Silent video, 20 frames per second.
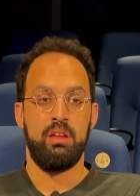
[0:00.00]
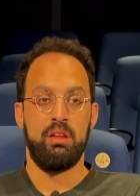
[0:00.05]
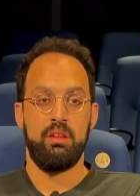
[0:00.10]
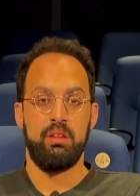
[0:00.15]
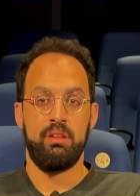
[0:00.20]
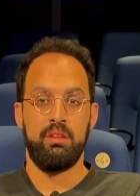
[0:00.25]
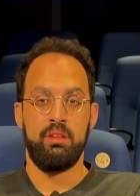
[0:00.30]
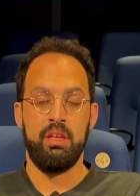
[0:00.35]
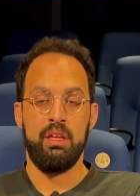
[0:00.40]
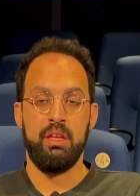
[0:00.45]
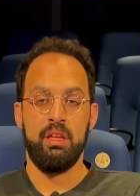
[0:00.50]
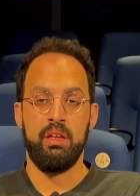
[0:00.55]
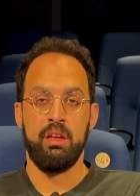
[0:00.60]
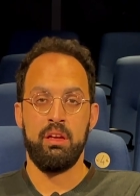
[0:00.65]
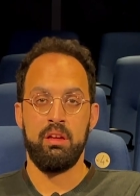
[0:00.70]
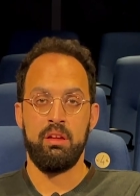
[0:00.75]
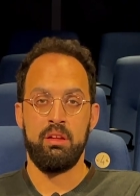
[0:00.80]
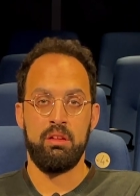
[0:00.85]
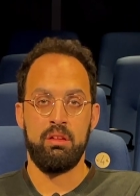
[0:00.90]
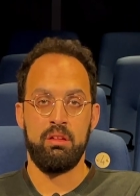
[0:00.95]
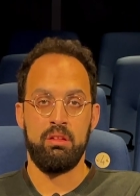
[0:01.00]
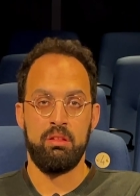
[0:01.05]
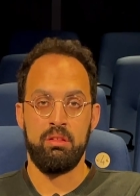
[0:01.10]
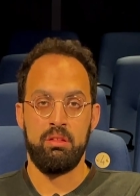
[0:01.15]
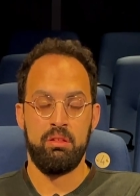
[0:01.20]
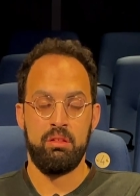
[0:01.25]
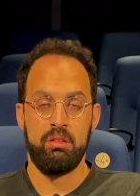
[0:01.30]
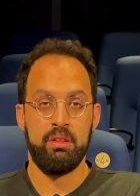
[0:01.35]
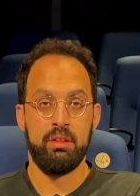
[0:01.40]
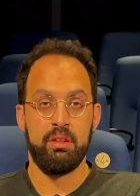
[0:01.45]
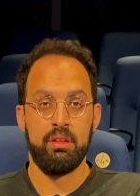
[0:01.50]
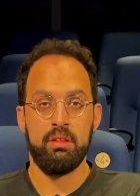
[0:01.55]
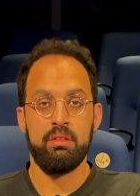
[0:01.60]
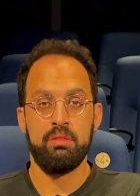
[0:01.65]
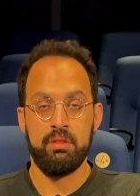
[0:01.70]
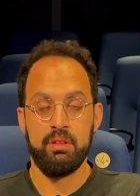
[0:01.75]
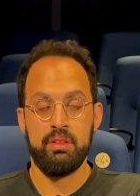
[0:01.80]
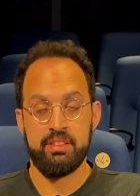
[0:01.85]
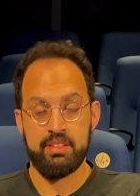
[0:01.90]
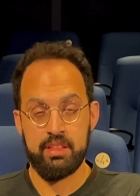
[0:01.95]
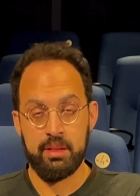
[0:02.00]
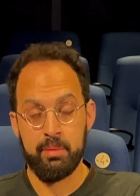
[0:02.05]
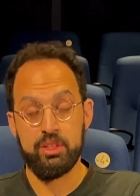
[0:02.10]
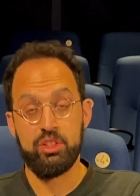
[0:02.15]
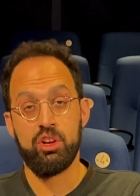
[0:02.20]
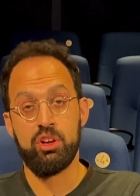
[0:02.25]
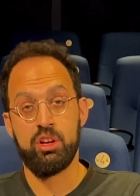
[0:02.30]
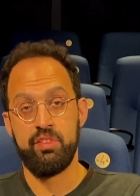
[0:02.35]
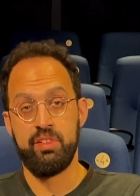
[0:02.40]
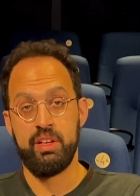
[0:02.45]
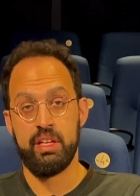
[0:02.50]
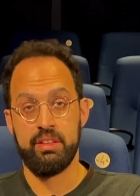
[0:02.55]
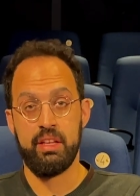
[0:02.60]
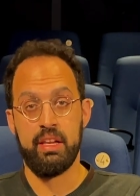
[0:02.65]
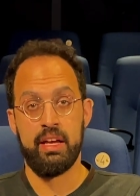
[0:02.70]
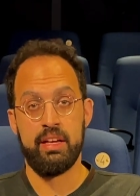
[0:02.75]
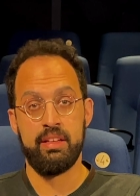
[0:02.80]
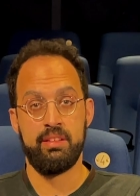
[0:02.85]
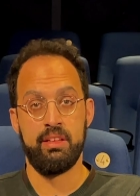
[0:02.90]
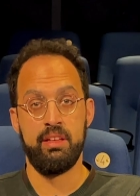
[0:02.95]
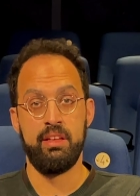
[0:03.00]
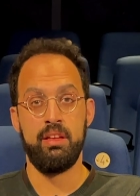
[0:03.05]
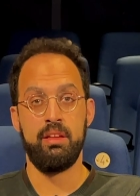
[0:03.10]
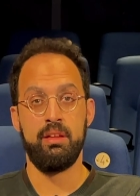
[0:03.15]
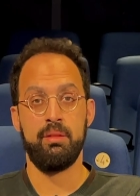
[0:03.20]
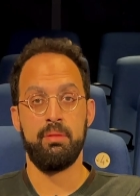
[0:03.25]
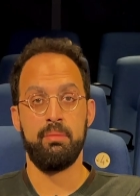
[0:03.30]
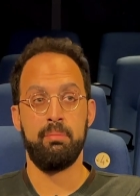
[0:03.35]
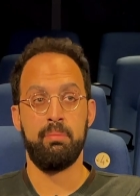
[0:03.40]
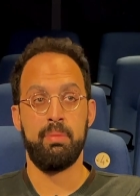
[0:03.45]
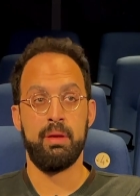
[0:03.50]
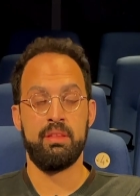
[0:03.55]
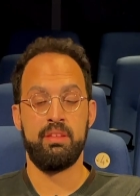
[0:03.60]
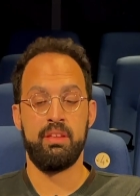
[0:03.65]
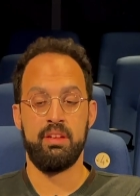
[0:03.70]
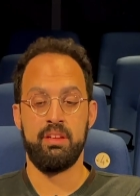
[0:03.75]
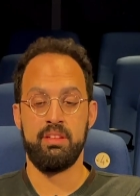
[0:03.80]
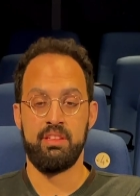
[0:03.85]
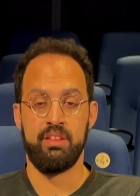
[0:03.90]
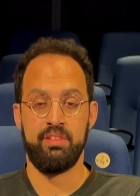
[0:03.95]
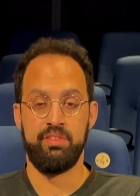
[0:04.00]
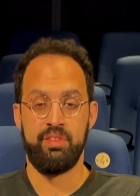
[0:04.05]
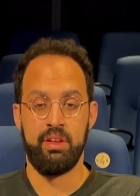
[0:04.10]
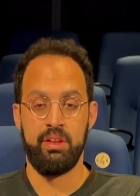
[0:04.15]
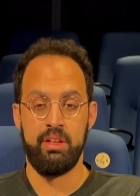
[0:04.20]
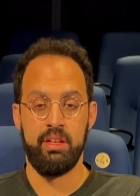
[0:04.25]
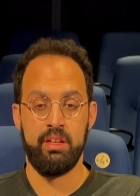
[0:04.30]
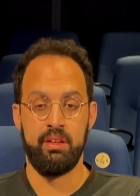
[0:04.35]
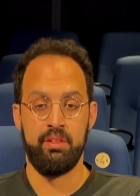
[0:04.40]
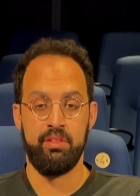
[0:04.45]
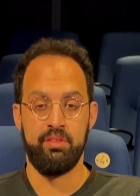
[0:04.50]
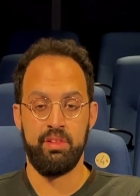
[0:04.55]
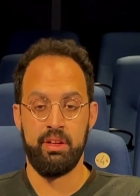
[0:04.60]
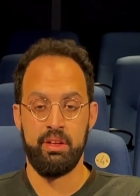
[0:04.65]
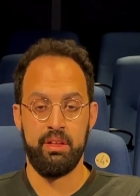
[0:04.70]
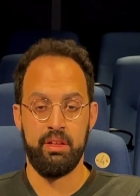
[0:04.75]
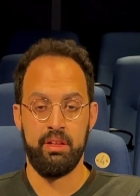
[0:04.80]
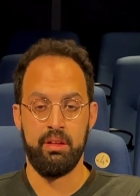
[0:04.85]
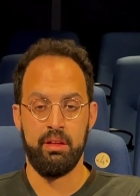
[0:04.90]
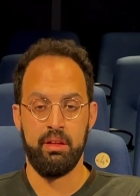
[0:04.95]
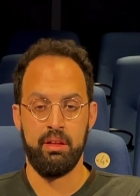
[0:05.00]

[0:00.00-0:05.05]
the cinematography and the lighting, but there is a very, very